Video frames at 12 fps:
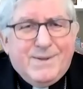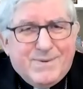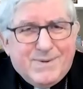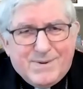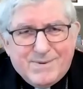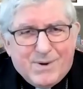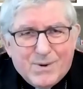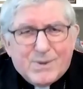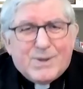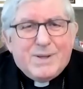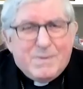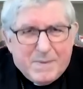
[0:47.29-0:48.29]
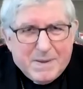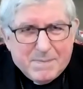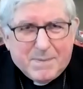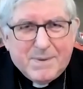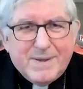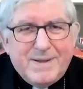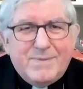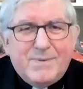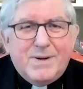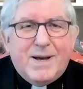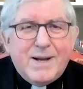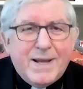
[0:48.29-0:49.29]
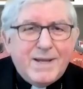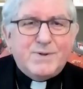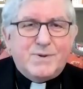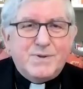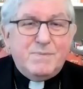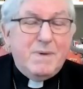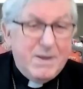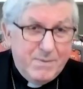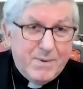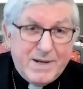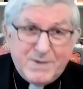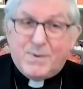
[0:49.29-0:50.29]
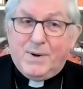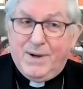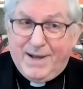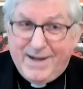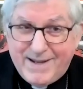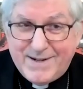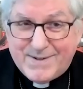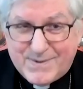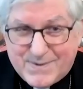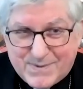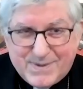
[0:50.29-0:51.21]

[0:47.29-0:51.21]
earthly people, and we're not angels. In many ways, we're not angels.